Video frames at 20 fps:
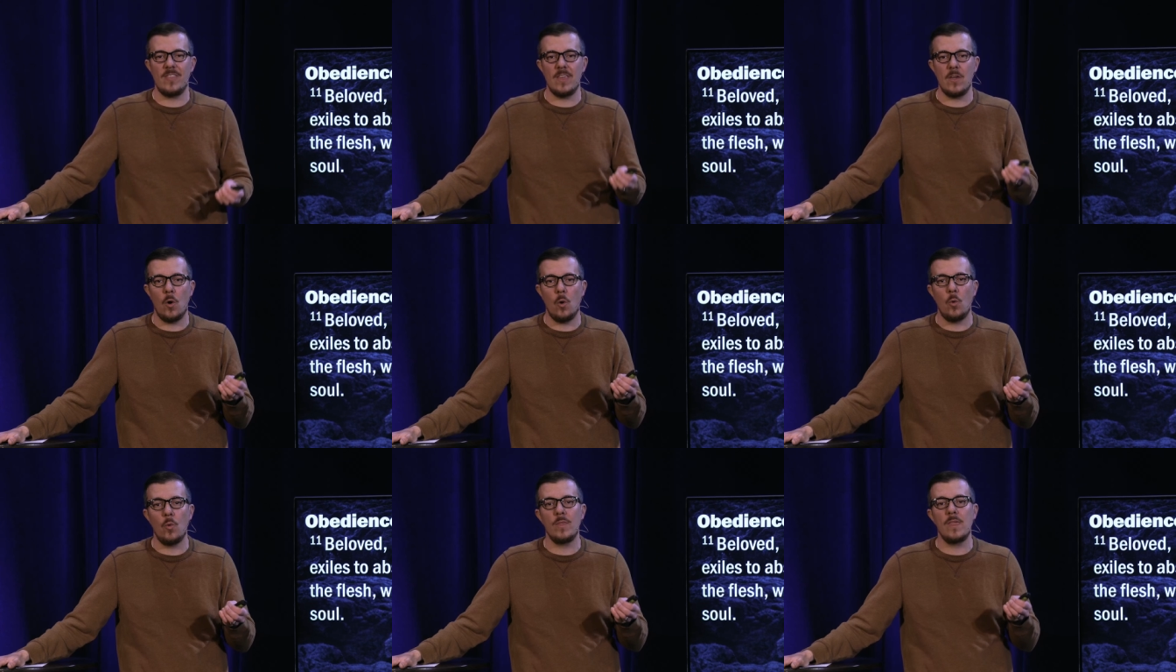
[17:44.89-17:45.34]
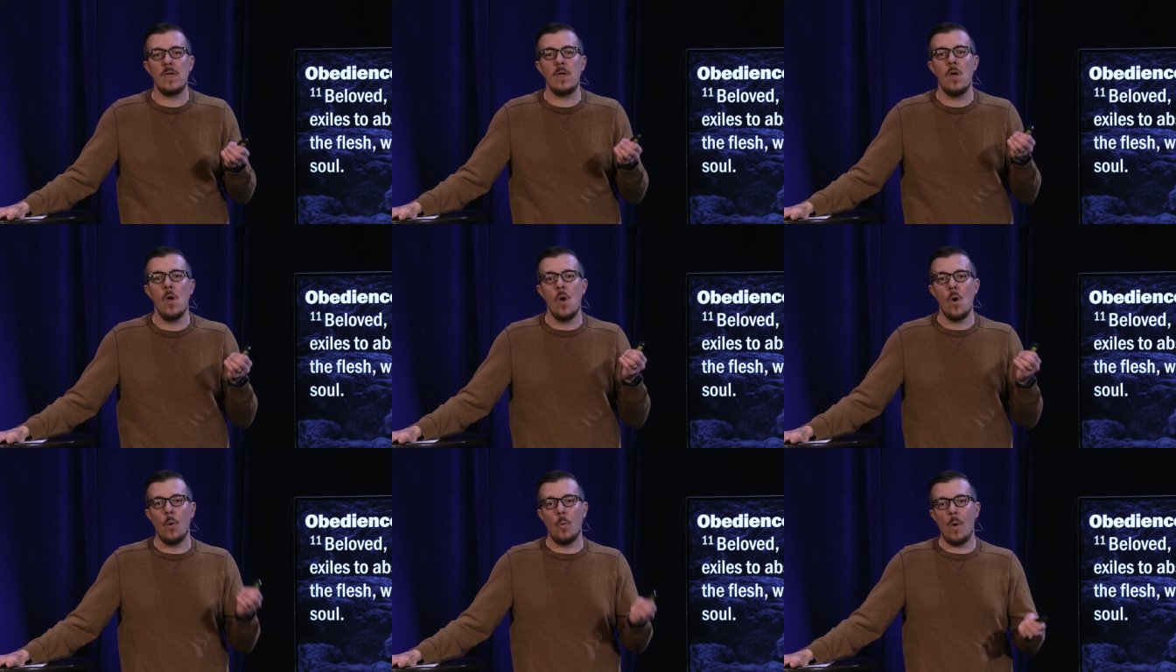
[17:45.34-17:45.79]
The only
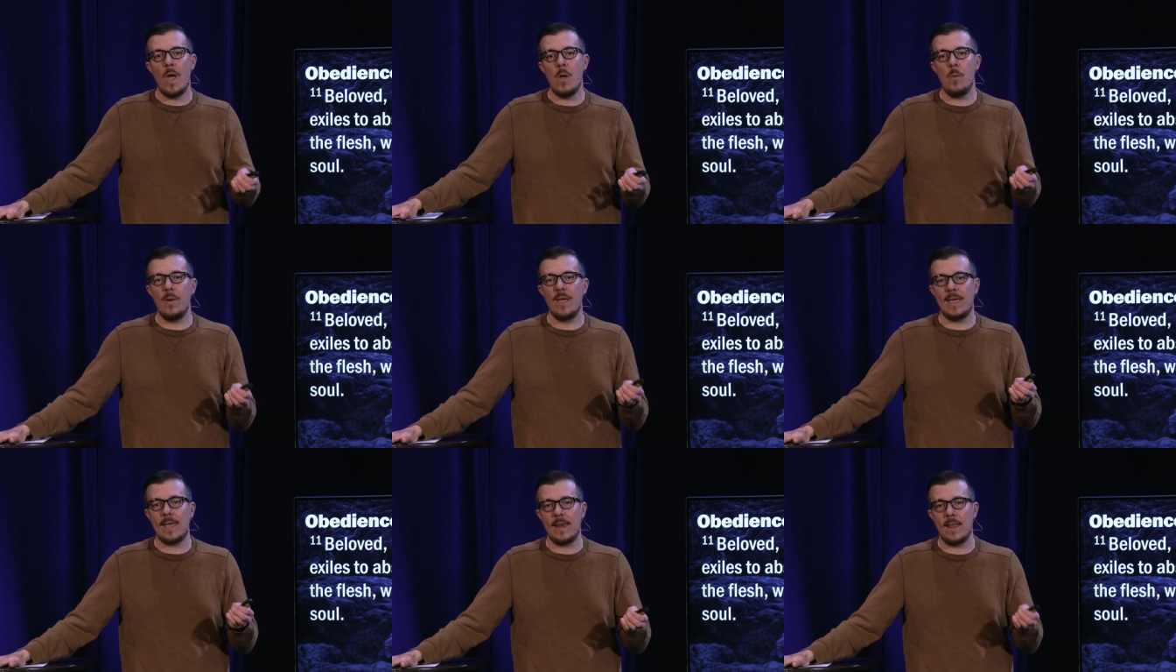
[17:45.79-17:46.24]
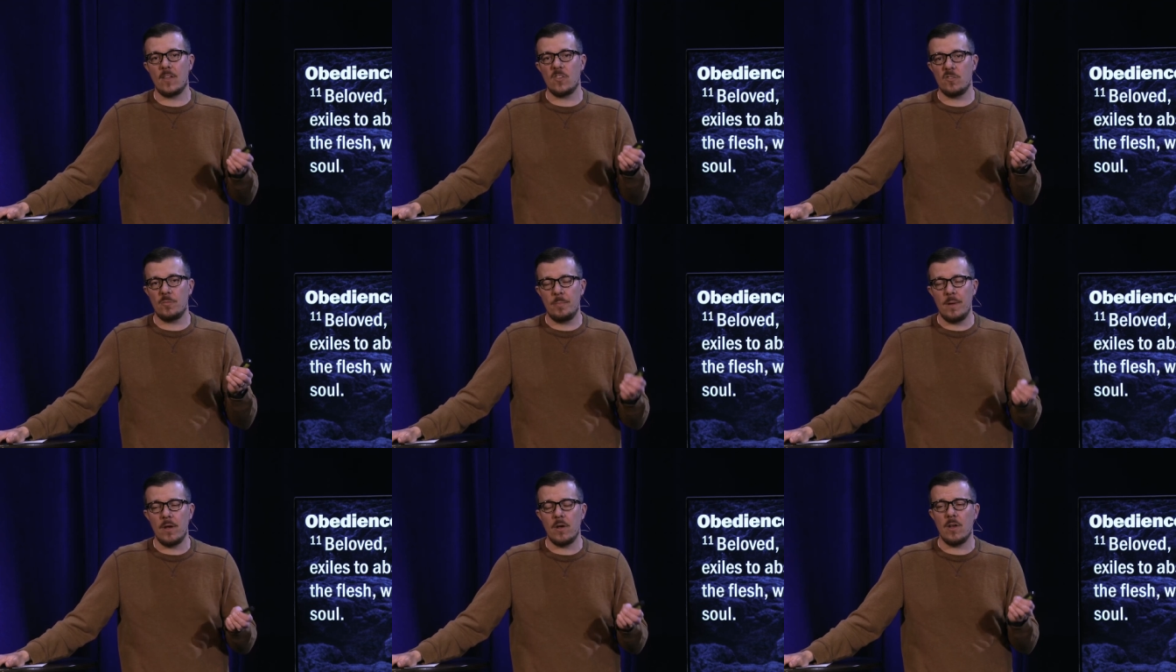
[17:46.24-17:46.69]
way we can
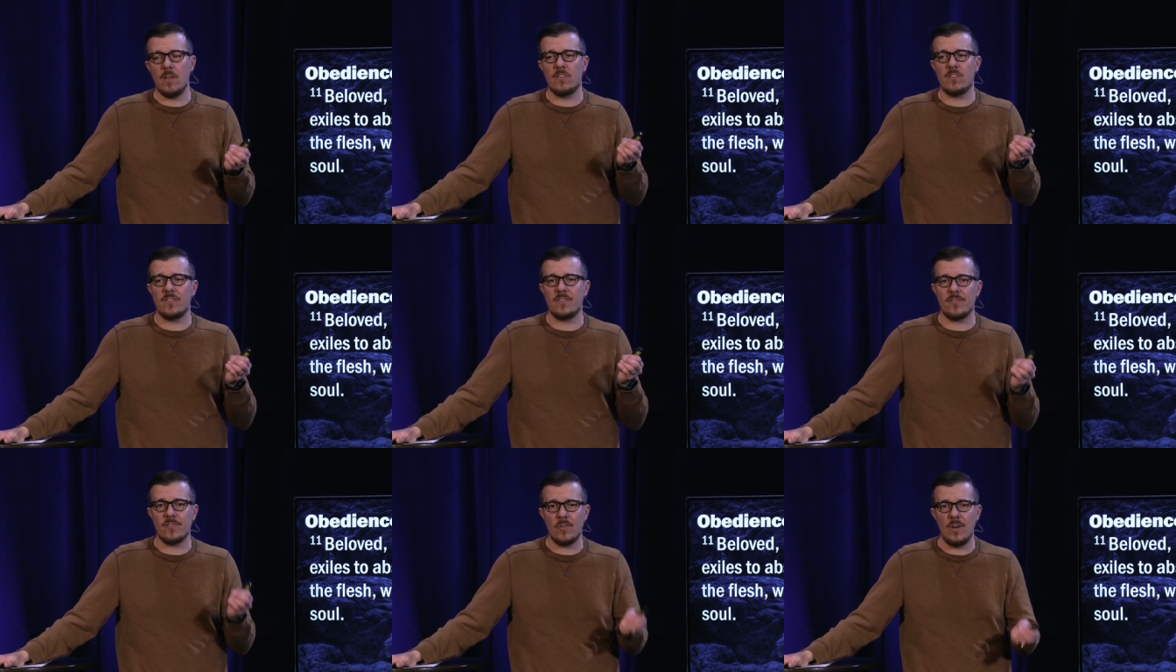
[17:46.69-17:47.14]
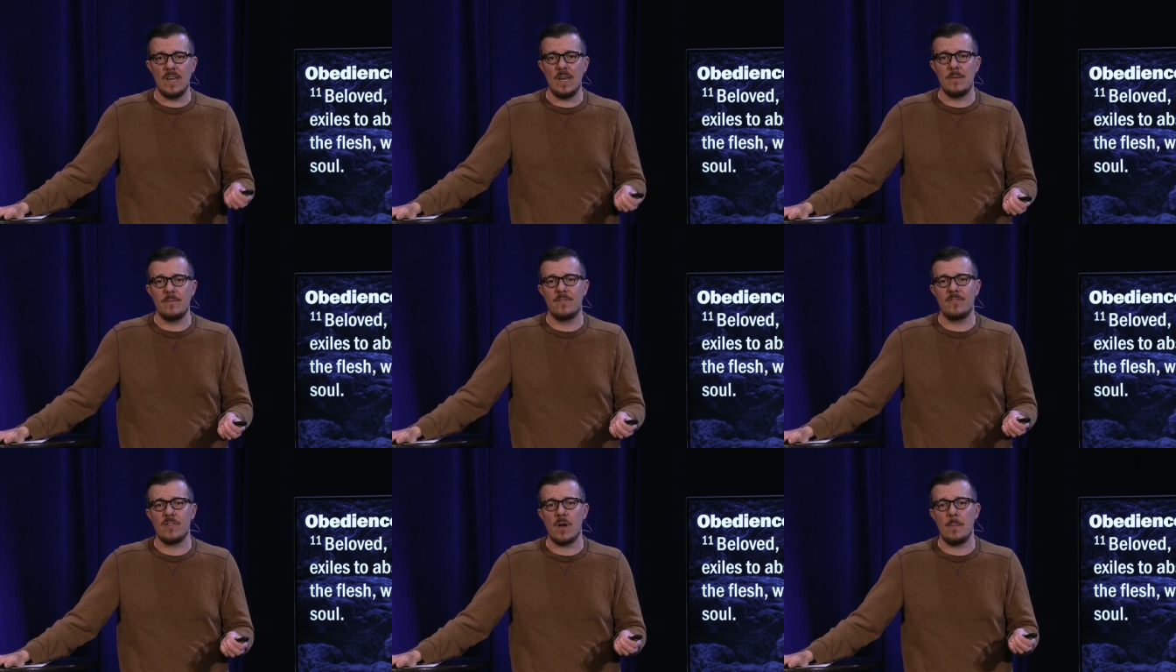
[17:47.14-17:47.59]
experience
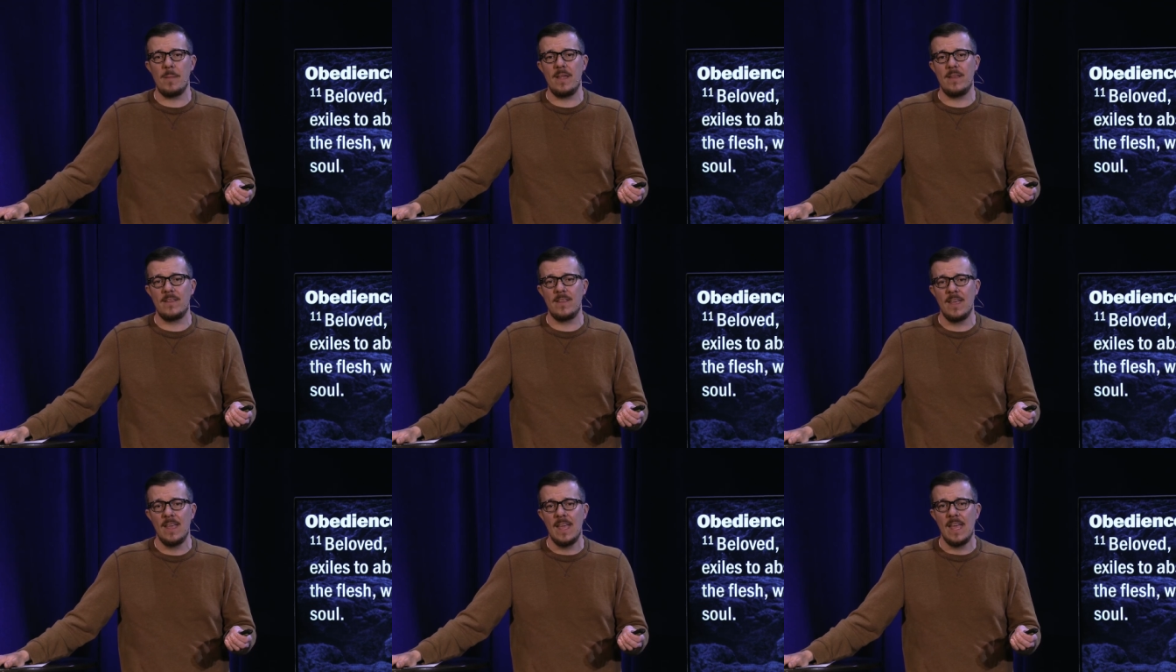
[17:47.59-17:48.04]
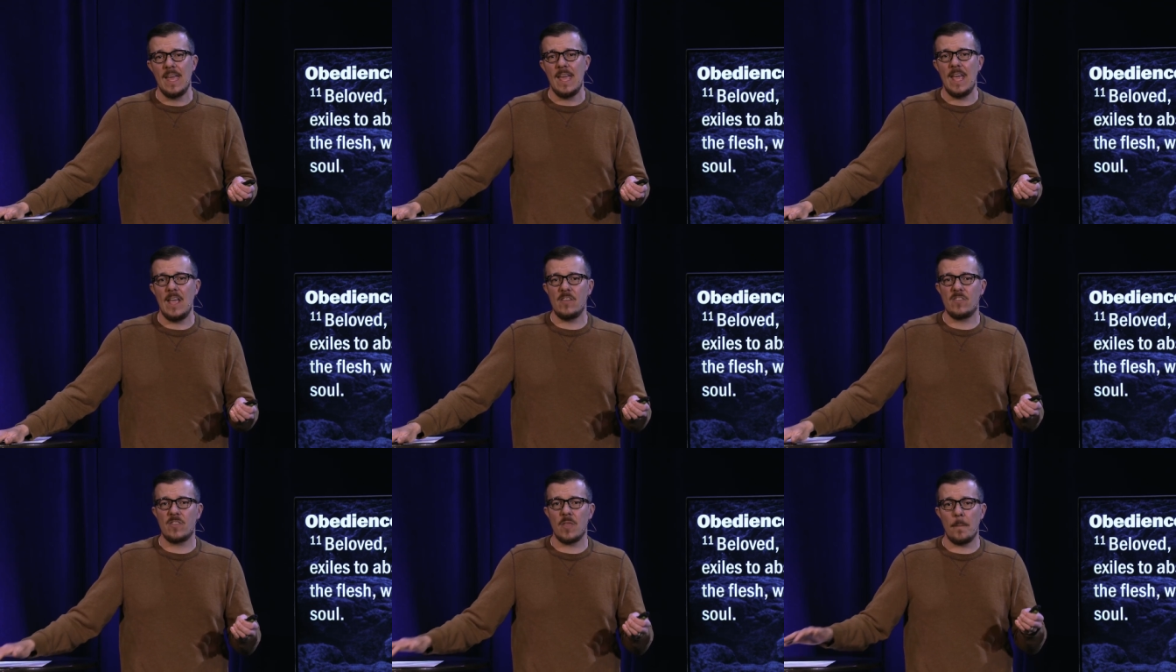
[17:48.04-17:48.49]
freedom from it
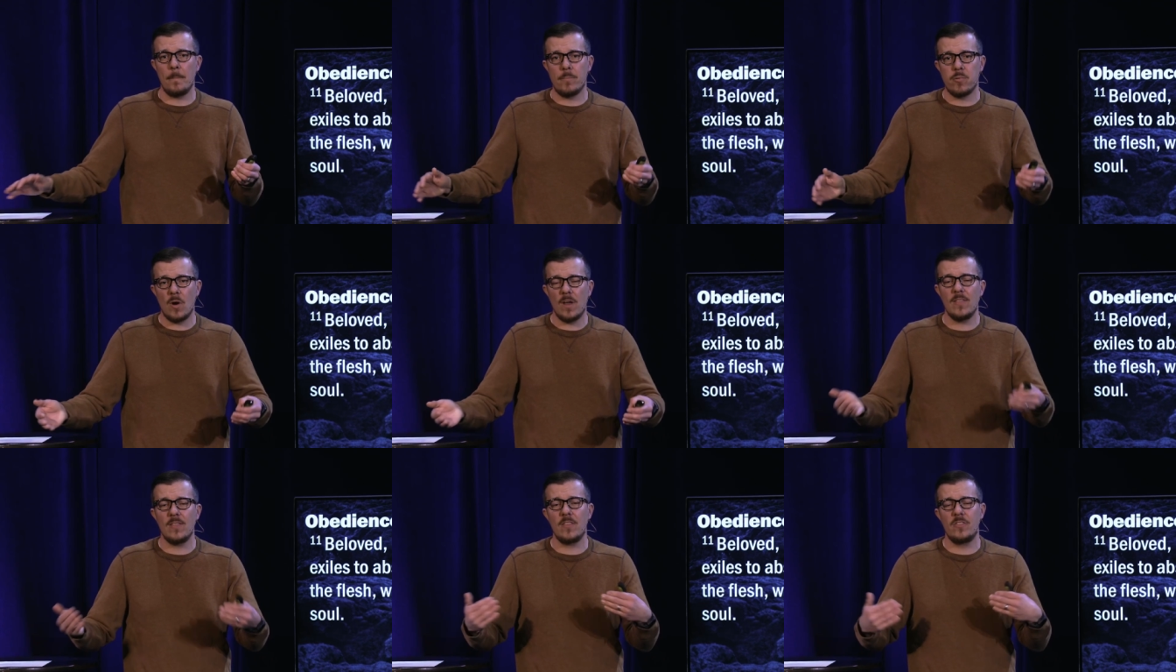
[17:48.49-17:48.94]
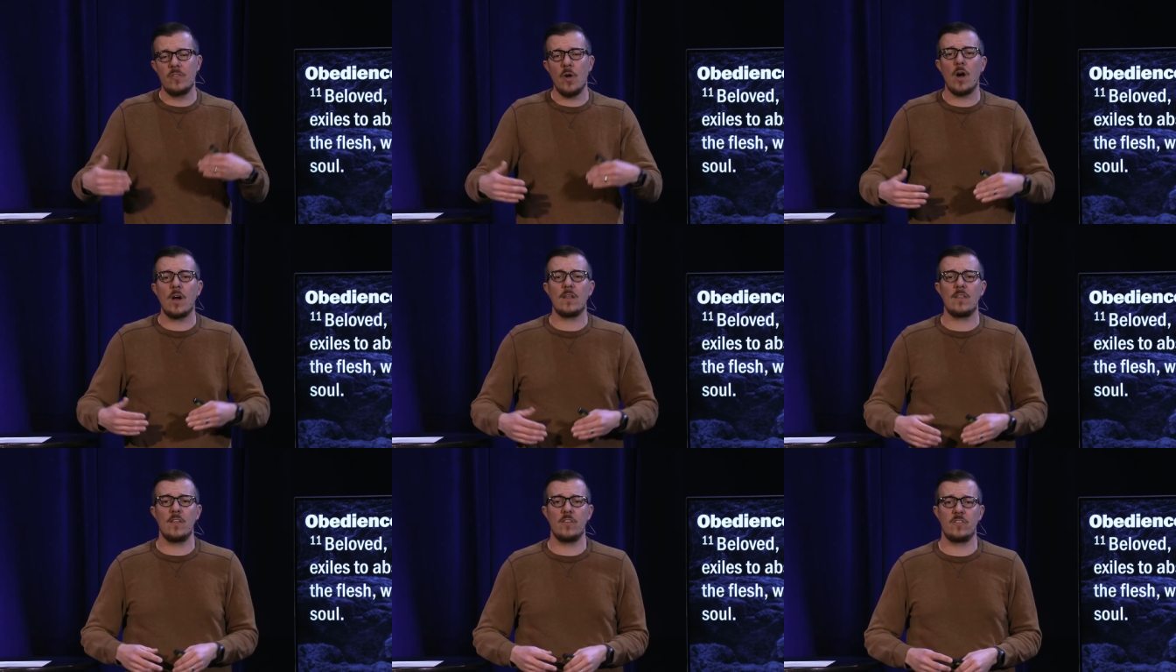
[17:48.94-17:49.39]
is to bring the
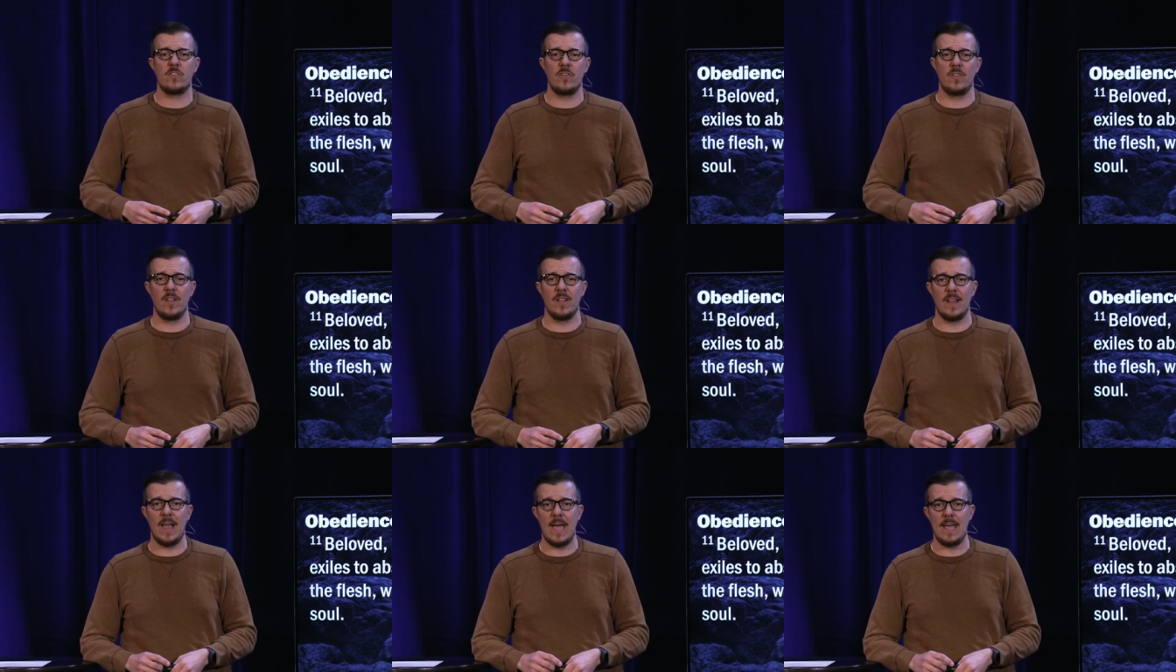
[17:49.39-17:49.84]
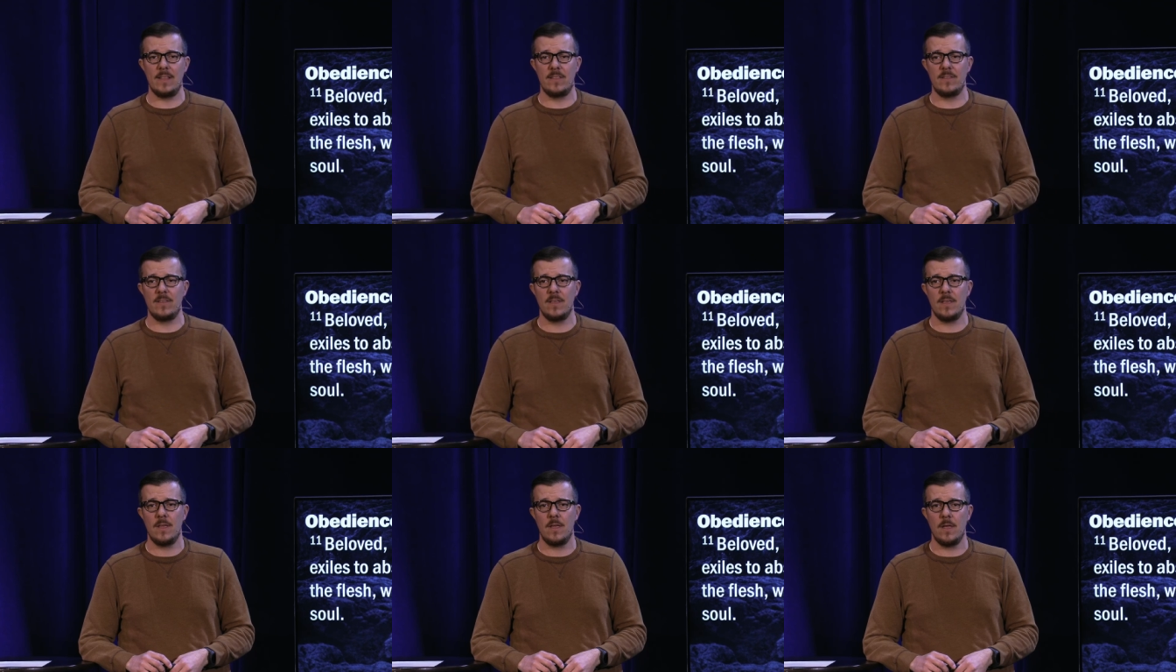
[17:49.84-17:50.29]
darkness to the
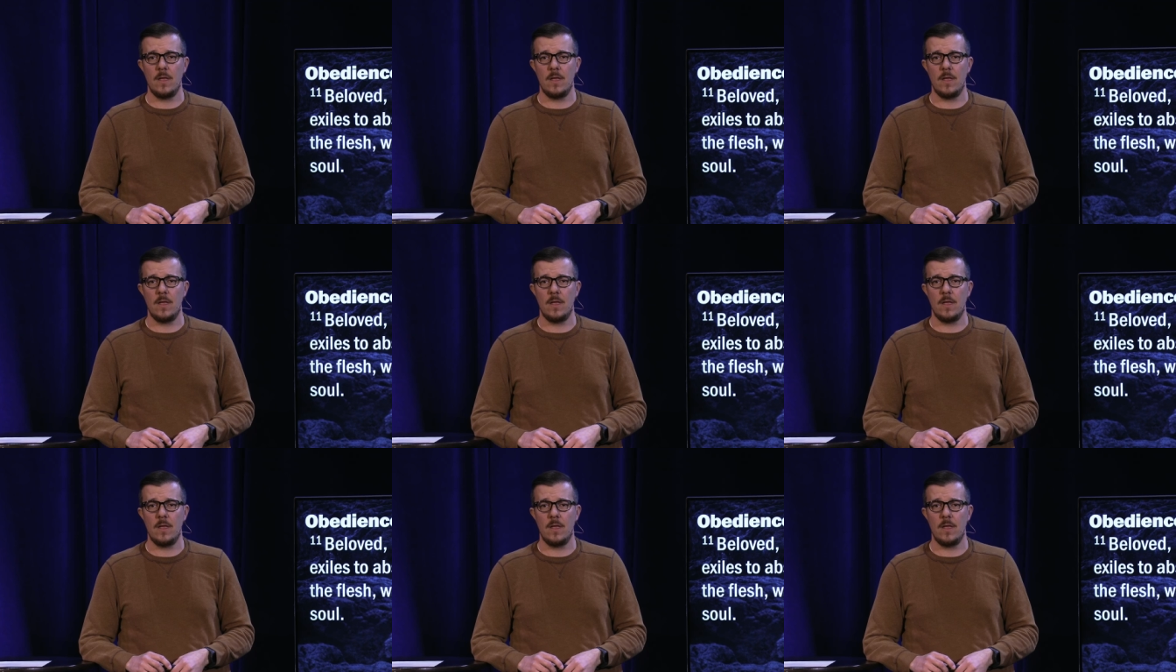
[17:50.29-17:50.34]
light.